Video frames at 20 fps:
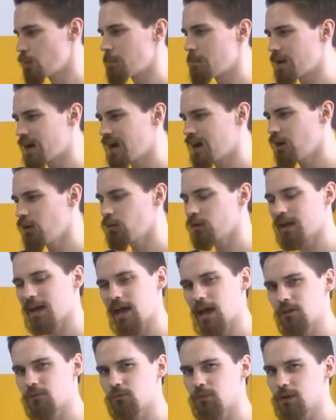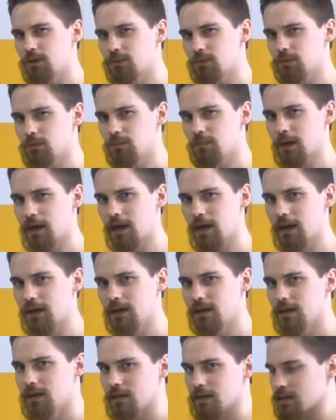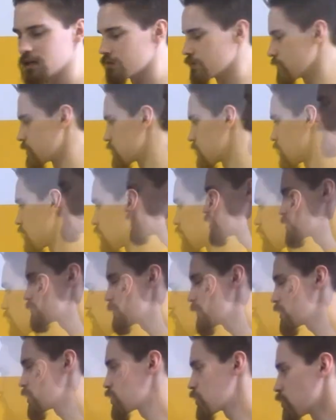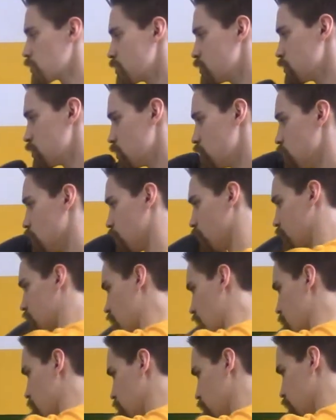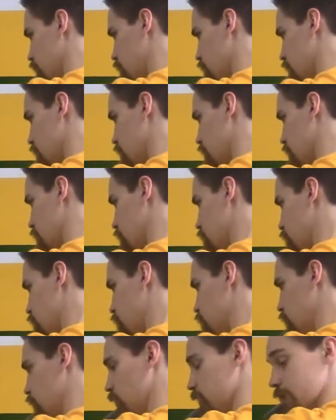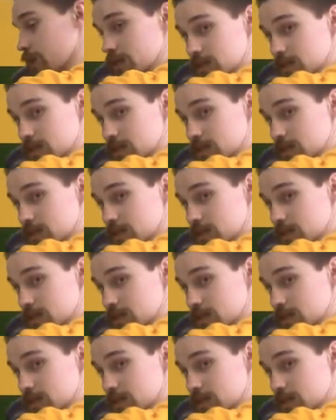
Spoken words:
about halfway through the bag. Just make sure you are capable of getting full